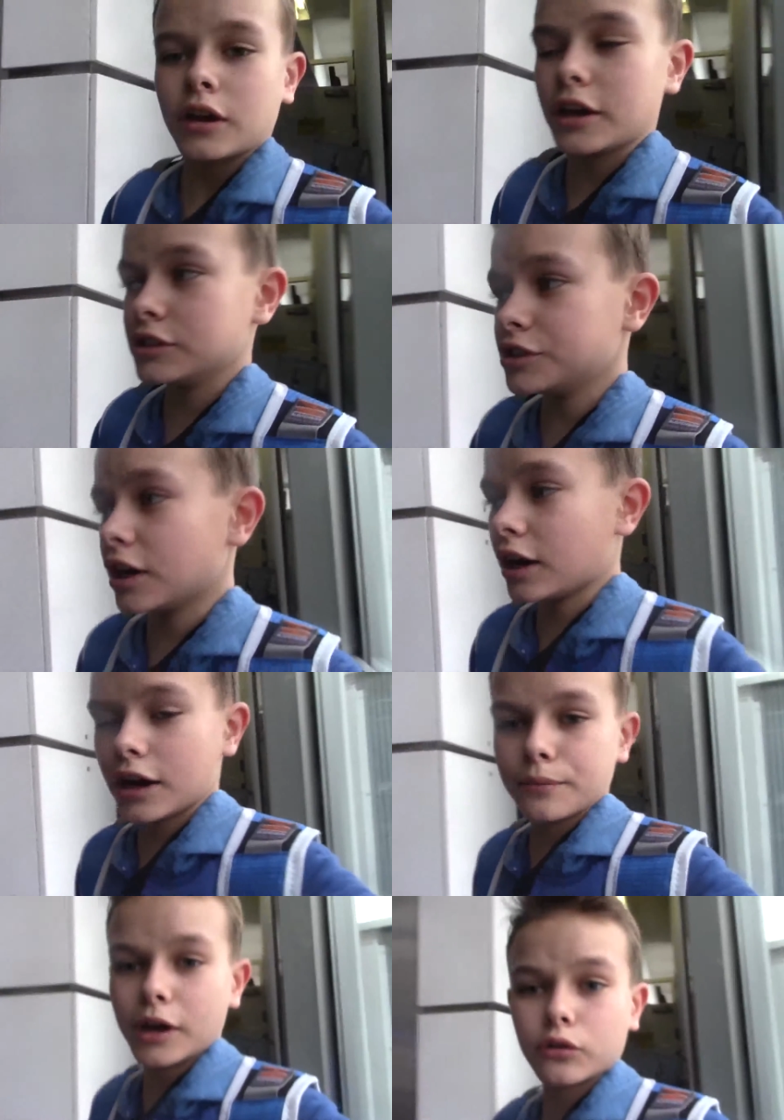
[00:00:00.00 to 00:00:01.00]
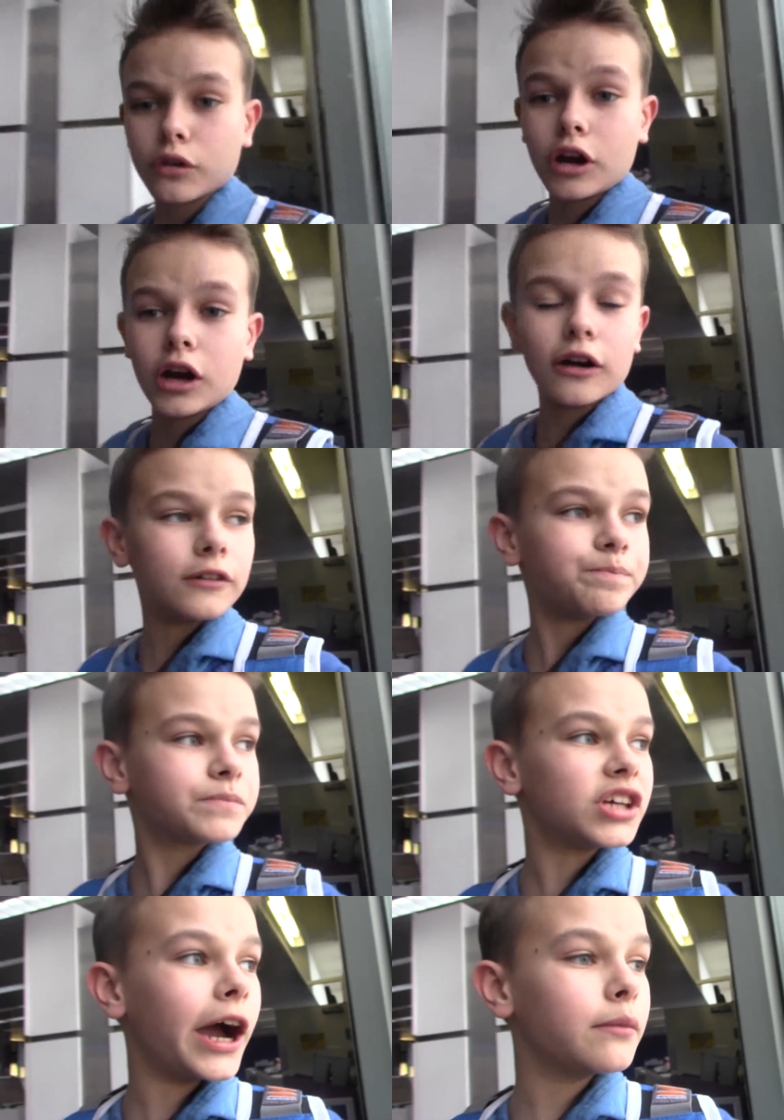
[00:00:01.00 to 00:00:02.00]
And yeah, I might
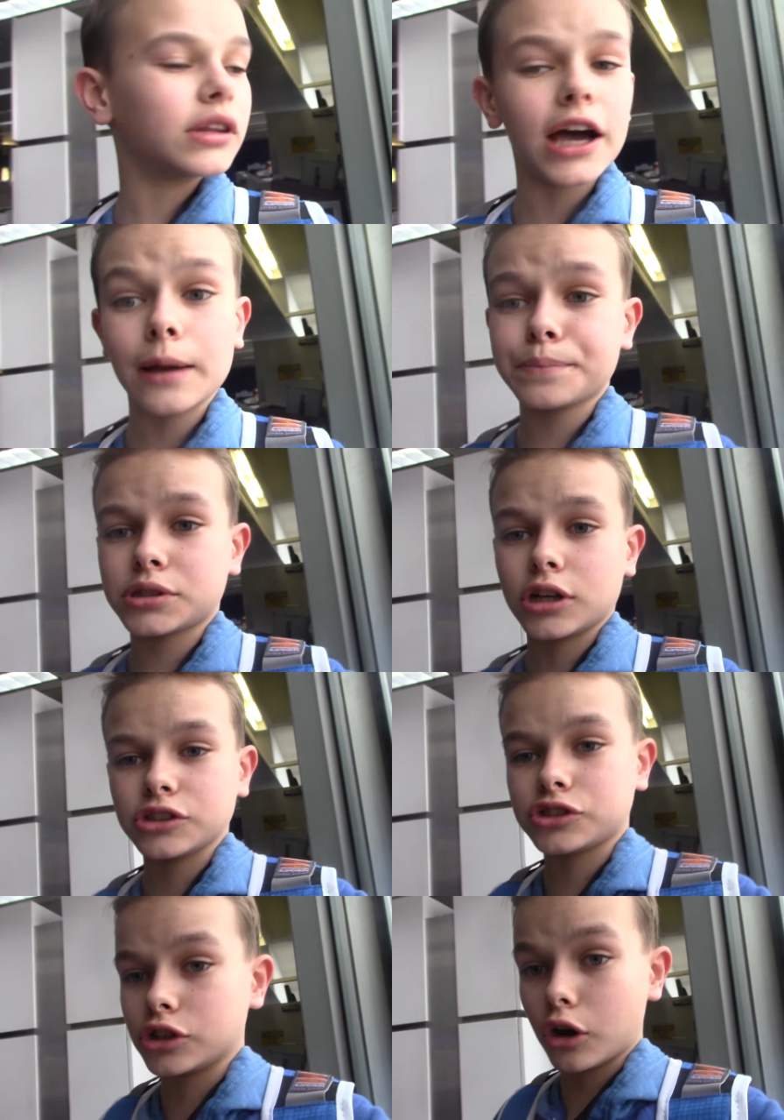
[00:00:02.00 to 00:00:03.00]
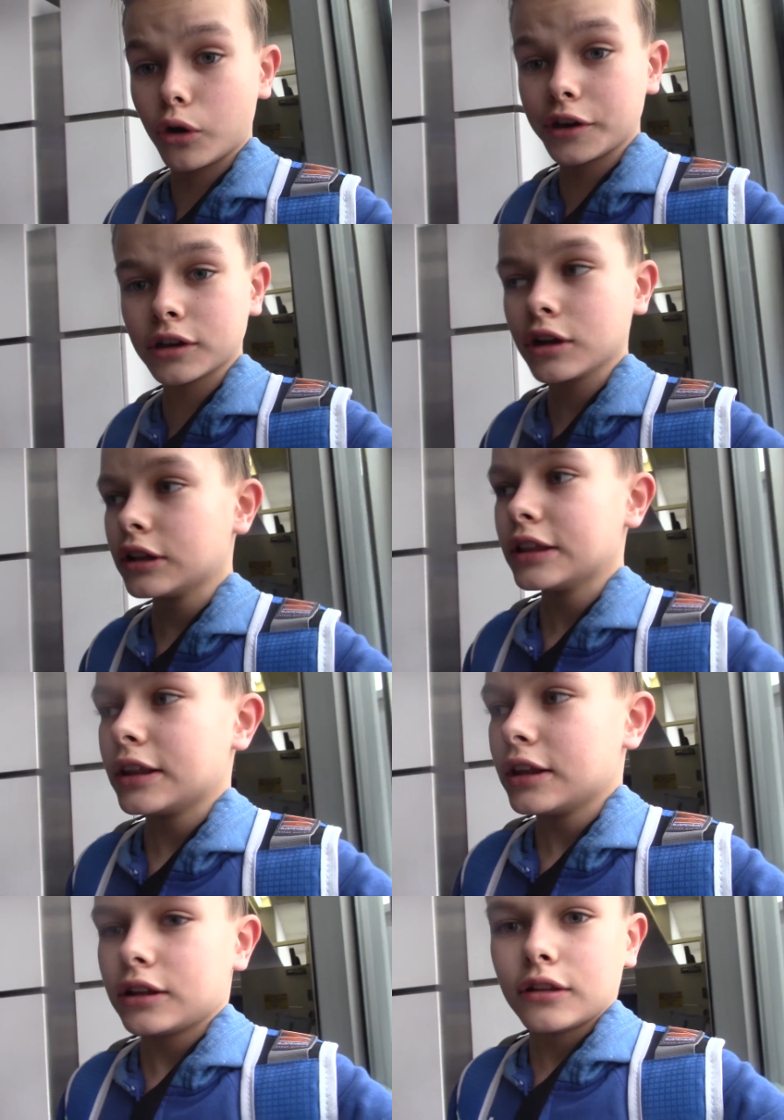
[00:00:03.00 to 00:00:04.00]
uh, time lapse us going.
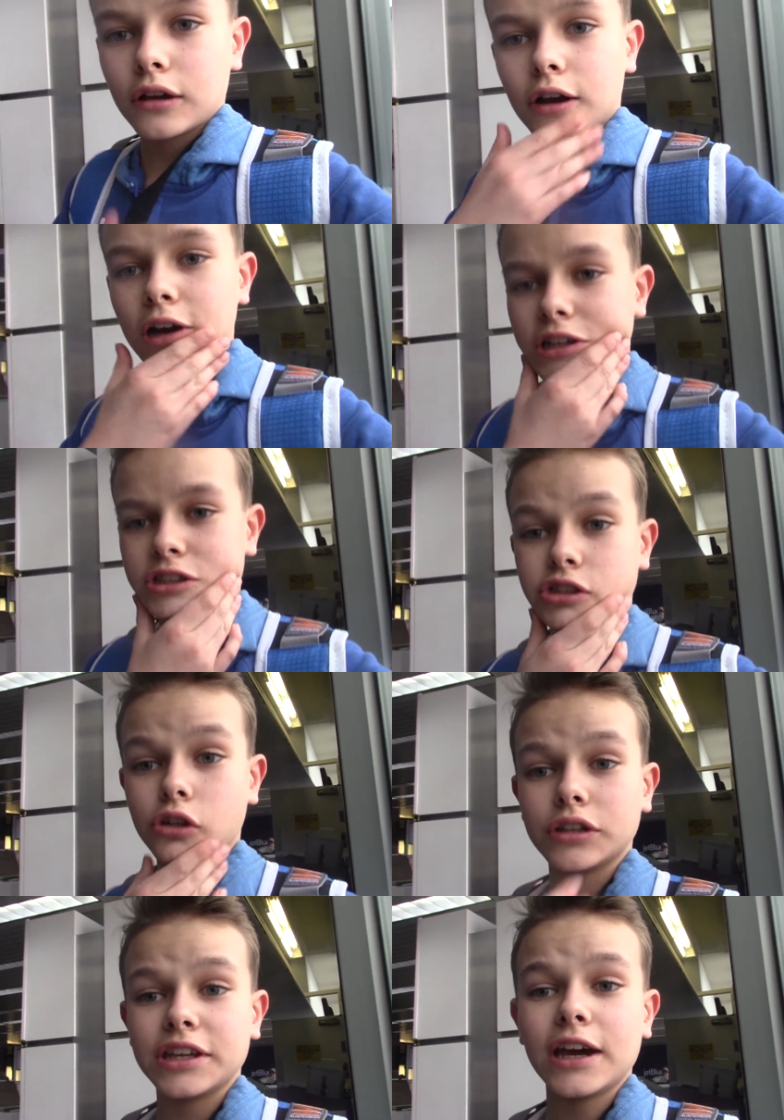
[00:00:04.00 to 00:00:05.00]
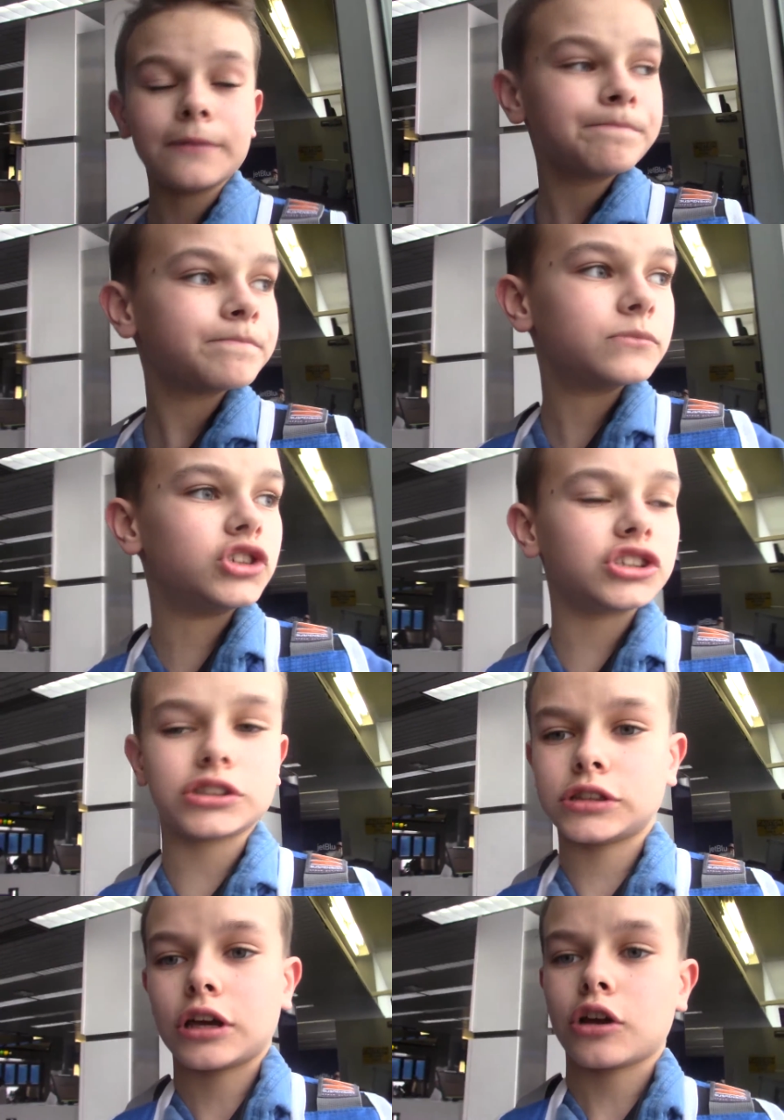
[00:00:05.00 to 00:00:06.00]
Uh, and yeah,
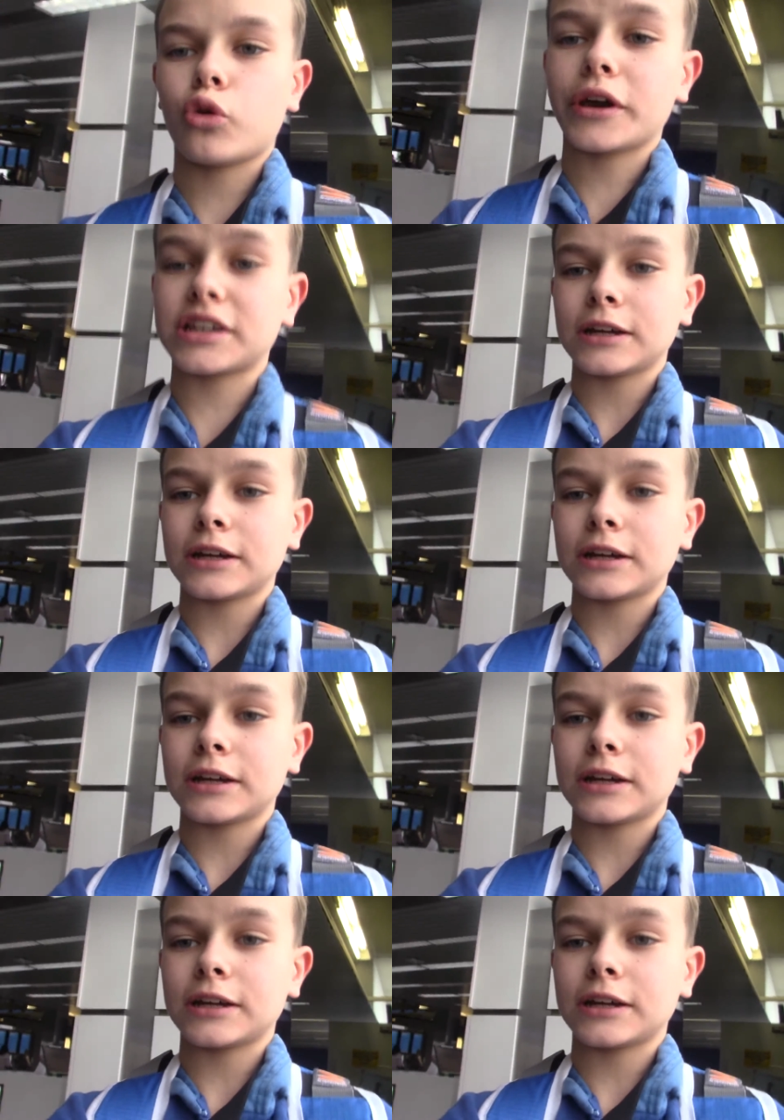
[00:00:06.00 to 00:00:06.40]
just quick